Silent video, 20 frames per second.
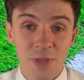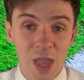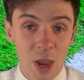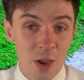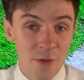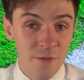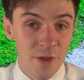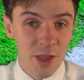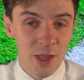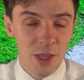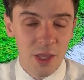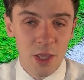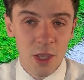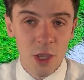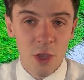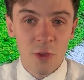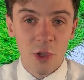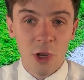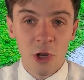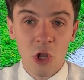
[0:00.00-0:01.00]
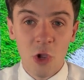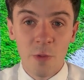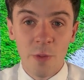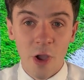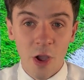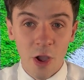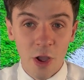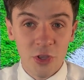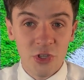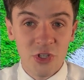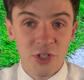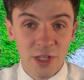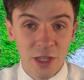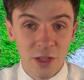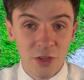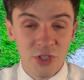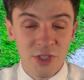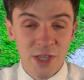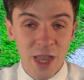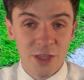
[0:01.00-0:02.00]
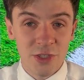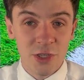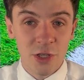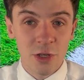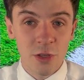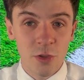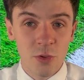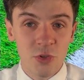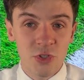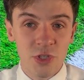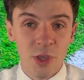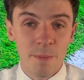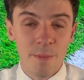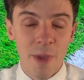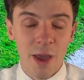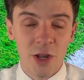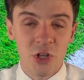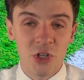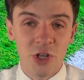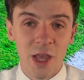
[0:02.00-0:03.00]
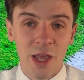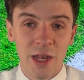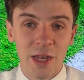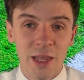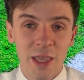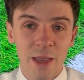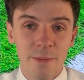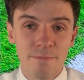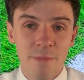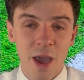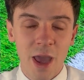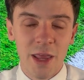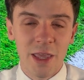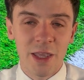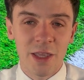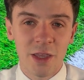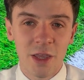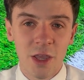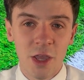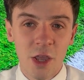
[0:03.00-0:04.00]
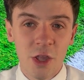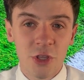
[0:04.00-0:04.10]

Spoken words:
However, the club are still set to lose manager Liam Manning